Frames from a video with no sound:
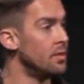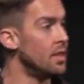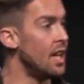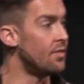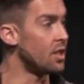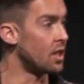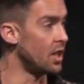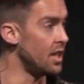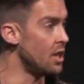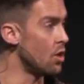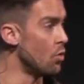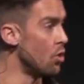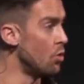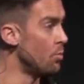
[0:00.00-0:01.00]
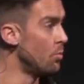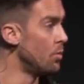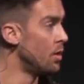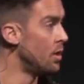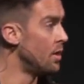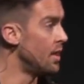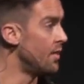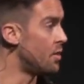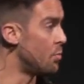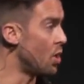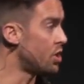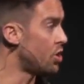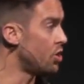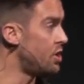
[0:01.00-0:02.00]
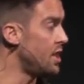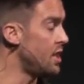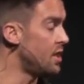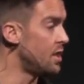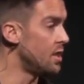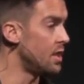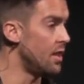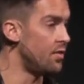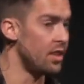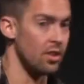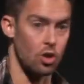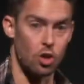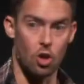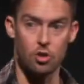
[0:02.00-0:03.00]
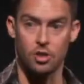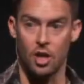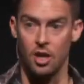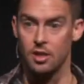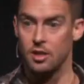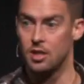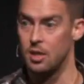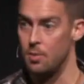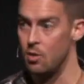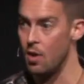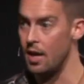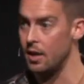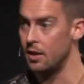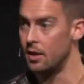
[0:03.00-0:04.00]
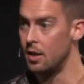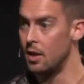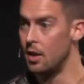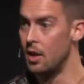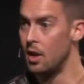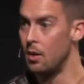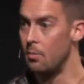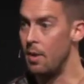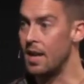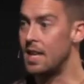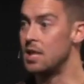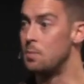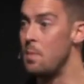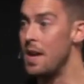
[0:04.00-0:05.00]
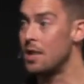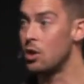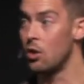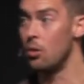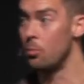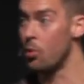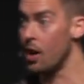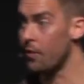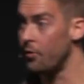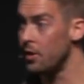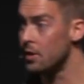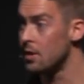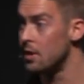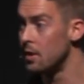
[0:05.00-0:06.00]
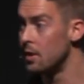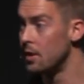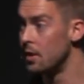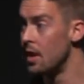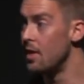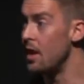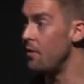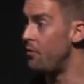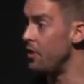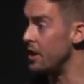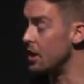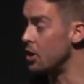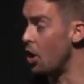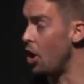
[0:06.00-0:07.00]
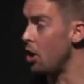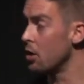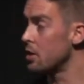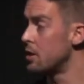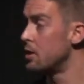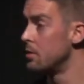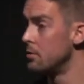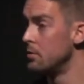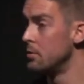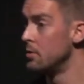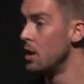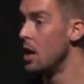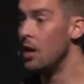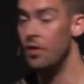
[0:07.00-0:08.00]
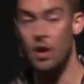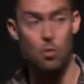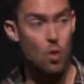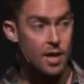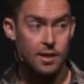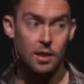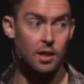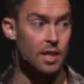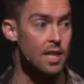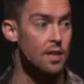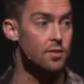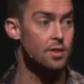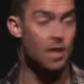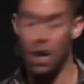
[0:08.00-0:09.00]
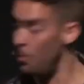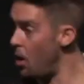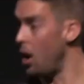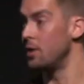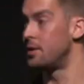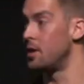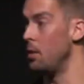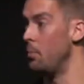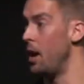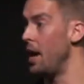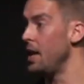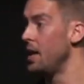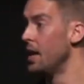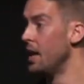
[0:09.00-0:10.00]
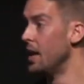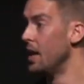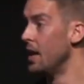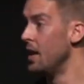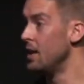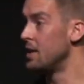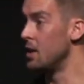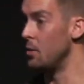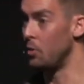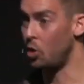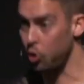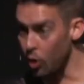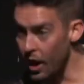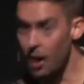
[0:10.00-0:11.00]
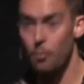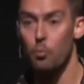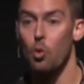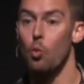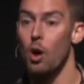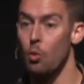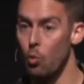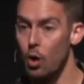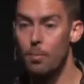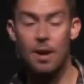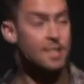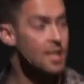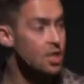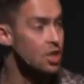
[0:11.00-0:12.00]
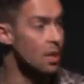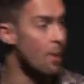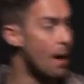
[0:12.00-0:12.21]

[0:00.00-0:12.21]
they have to clean their room, they have to brush their teeth, they have to get their clothes on to be ready. My kids make their own breakfast, they feed the dogs, they rake the leaves. Come on, somebody. This is incredible. What, what, am I teaching them?